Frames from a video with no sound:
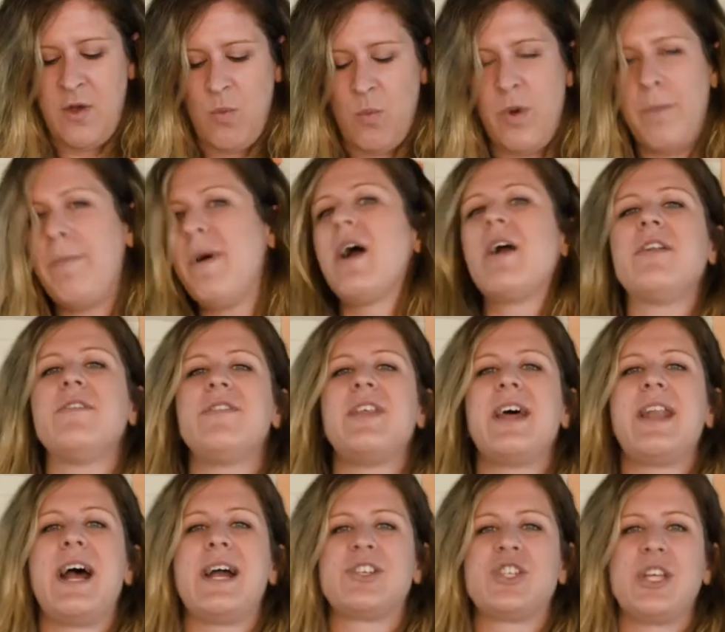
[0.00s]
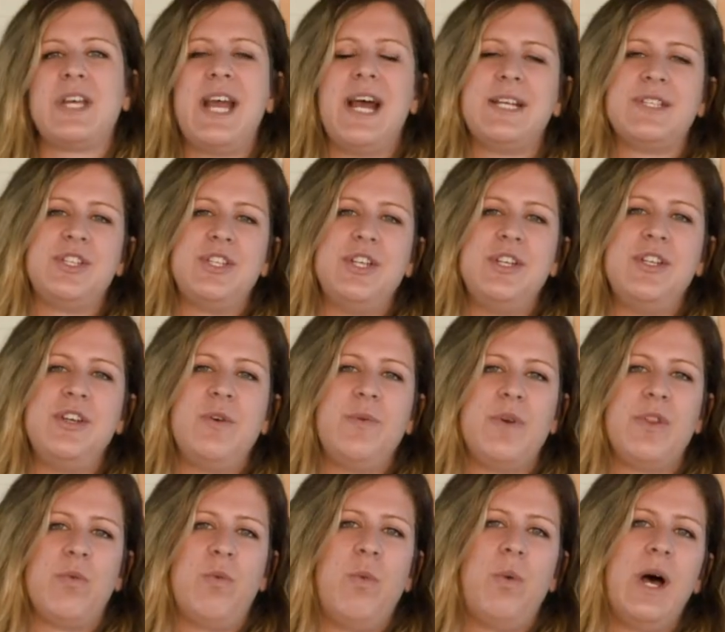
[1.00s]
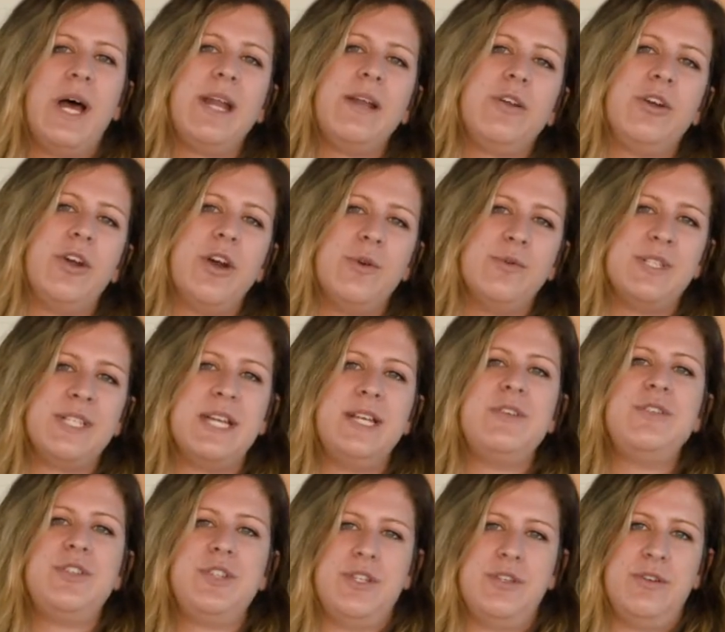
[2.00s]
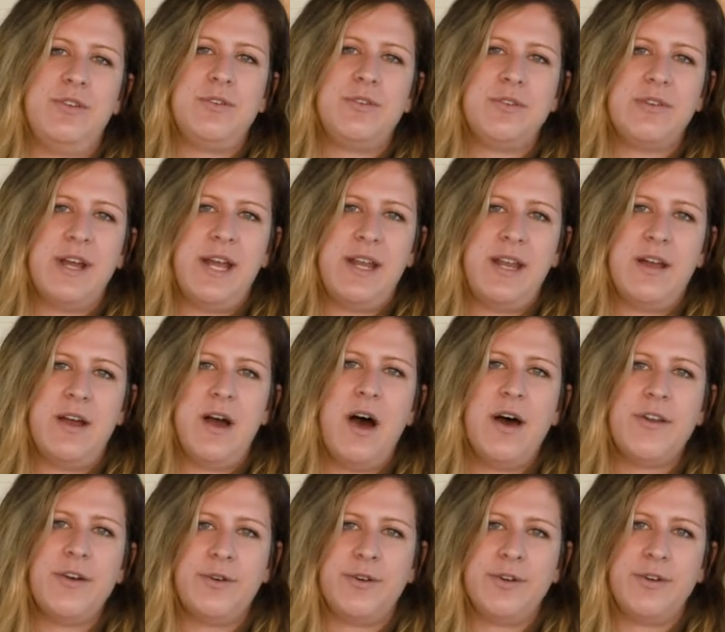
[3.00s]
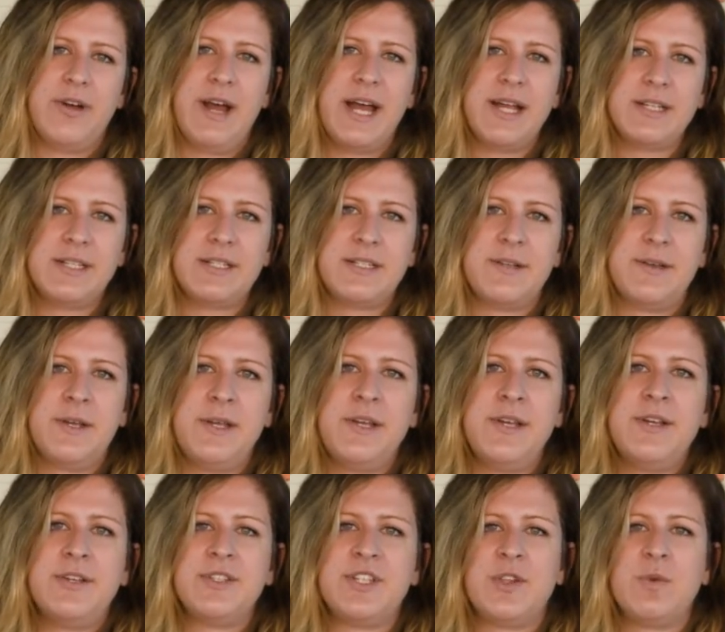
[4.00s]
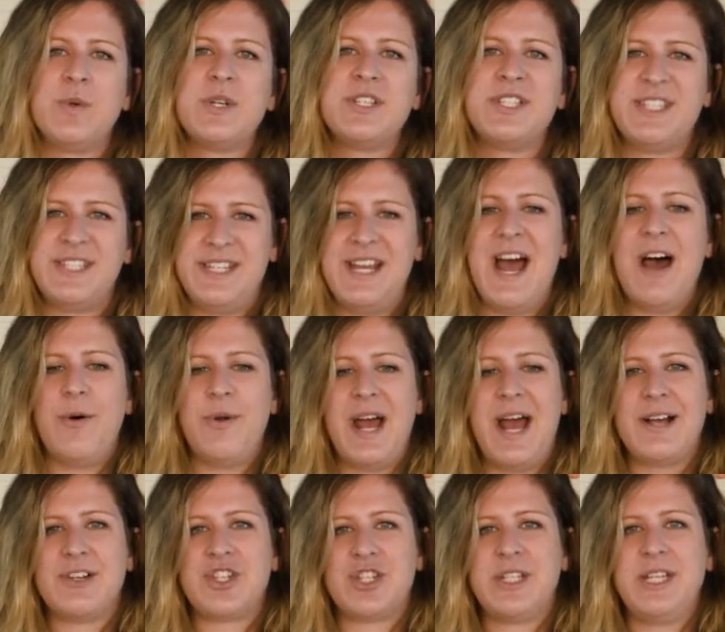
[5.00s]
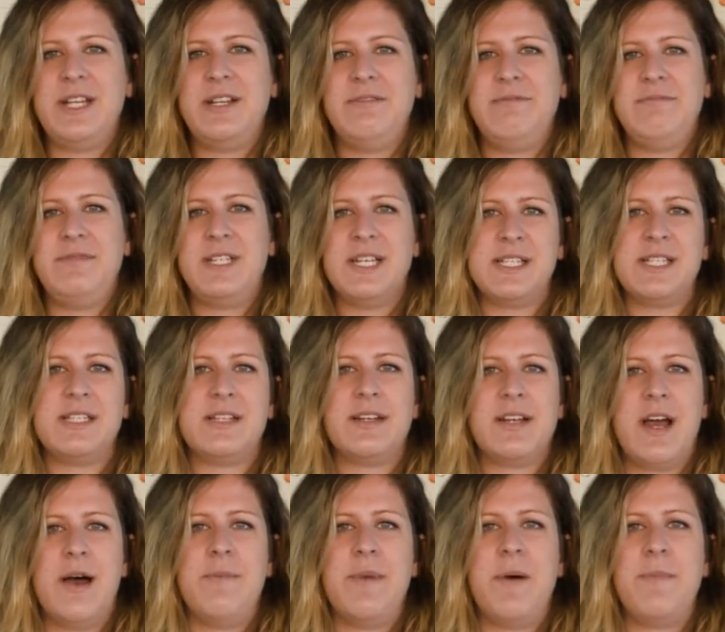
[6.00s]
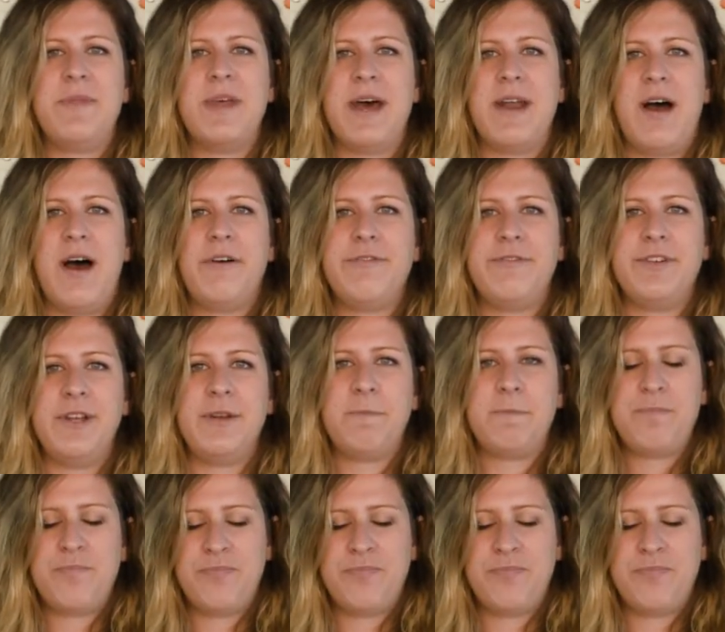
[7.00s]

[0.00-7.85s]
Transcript: Well, part of that actually has to do with what goes into creating autocorrect. So the word snout actually doesn't come up that often.